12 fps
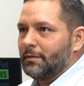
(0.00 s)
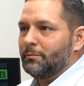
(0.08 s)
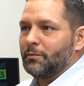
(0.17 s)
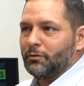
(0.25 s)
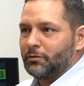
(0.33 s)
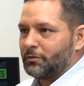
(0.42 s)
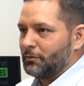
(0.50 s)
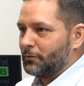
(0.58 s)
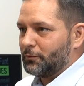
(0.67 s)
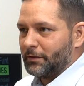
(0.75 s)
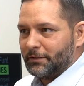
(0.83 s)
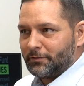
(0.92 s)

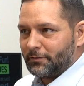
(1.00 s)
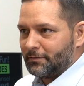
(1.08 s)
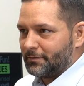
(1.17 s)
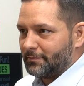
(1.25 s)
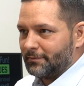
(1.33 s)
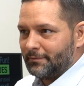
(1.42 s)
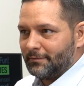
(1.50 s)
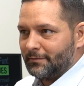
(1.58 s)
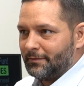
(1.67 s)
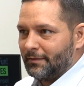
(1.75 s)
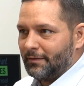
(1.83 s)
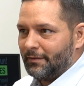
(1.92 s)
emotional creatures
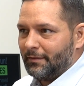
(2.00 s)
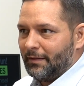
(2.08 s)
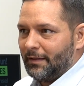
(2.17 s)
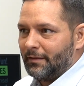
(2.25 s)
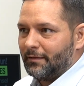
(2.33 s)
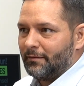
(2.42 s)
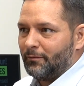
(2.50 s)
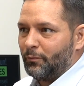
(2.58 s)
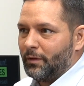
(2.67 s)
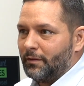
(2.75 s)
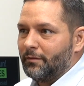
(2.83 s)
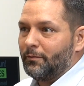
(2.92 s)
and
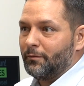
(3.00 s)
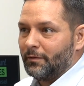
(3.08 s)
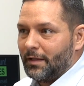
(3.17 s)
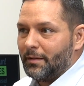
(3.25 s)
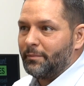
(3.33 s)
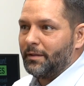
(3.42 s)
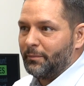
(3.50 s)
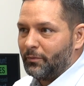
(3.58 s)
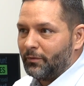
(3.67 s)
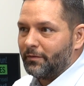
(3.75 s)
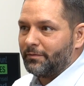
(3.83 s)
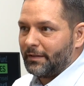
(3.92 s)
we do let
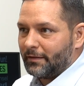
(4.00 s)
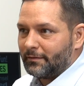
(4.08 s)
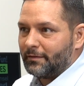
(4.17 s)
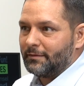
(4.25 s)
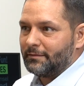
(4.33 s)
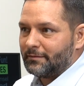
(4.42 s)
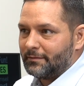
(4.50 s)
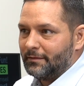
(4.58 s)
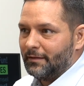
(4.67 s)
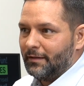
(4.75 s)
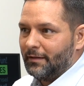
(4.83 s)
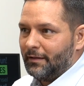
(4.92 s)
people affect us.
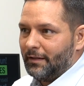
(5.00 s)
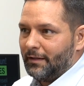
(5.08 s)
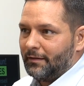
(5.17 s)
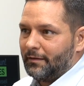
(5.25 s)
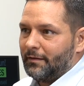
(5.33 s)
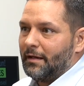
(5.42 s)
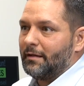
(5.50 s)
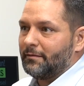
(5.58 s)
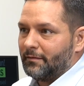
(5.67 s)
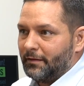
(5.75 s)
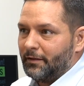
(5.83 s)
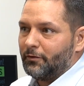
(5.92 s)
And
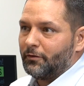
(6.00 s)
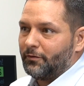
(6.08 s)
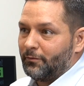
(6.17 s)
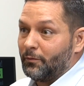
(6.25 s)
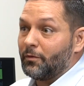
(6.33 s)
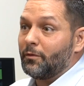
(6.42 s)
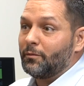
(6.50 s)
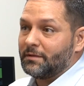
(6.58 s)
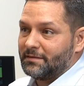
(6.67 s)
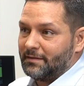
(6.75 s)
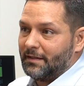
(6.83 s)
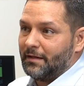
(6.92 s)
as leaders, we're the
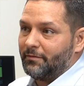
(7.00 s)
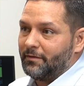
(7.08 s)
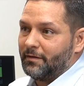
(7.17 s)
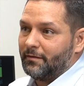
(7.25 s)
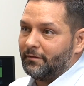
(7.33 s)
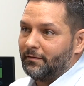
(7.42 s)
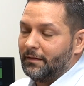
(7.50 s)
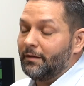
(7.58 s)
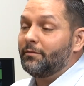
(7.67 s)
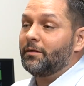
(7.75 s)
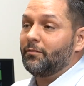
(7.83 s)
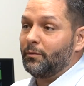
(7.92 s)
ones that have to,
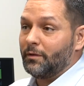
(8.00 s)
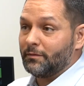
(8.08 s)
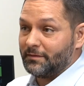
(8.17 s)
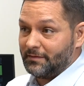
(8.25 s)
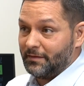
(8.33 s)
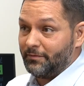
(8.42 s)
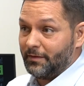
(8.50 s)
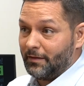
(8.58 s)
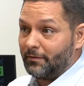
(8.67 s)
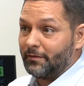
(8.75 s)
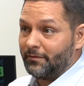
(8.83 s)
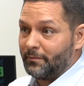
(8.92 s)
even if we don't sniff it
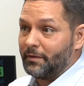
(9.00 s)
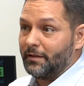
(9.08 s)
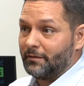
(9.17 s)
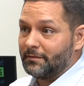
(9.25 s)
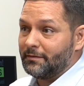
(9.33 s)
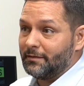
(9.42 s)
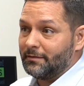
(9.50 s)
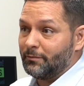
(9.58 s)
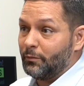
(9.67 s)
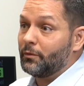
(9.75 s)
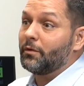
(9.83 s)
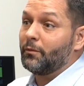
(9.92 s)
out, if somebody else
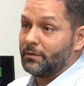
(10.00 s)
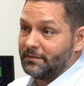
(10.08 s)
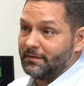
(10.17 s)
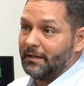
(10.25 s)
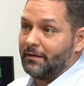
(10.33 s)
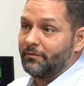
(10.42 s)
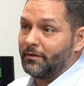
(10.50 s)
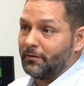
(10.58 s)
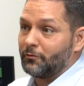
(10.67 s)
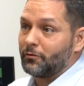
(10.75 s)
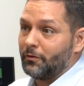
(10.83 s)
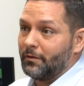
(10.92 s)
does, we're the ones that have
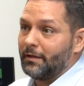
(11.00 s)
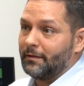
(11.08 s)
to control